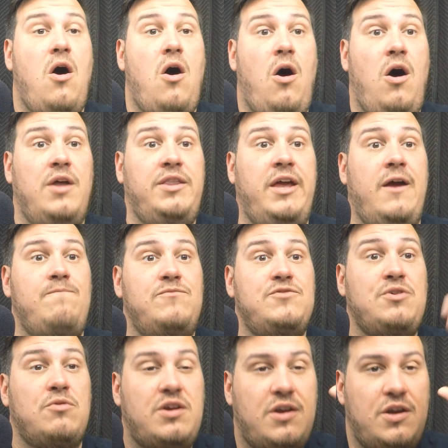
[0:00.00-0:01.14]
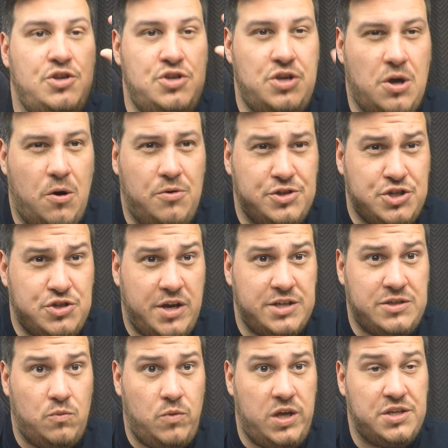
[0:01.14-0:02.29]
on that. So know the strengths
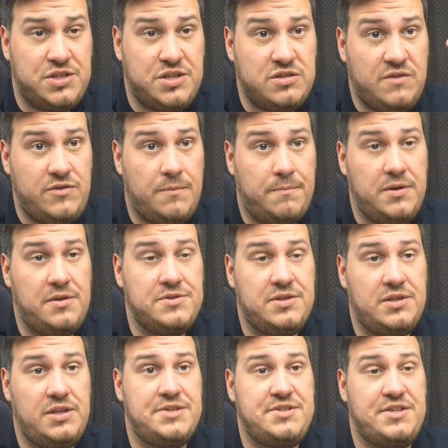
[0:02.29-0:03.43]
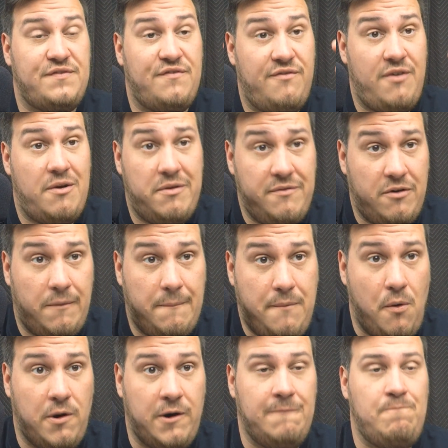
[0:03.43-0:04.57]
and weaknesses of your builds and lists. It's very, very
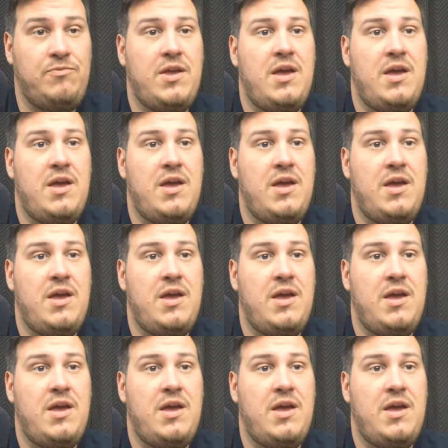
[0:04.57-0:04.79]
important.